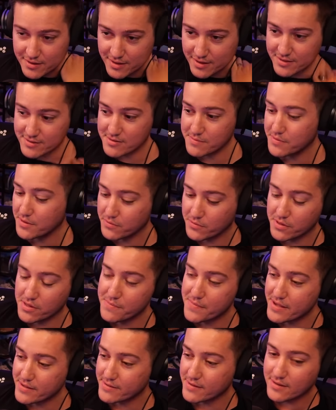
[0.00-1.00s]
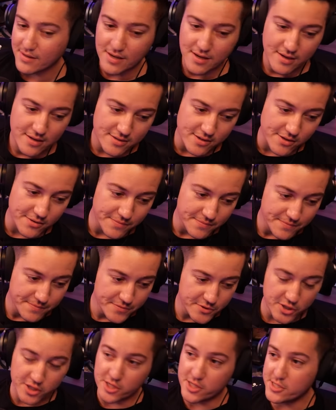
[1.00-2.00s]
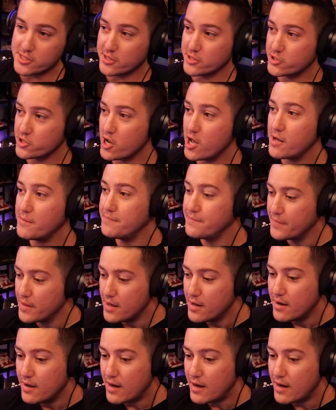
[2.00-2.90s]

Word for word: Like it's something really basic. So GG's, good job.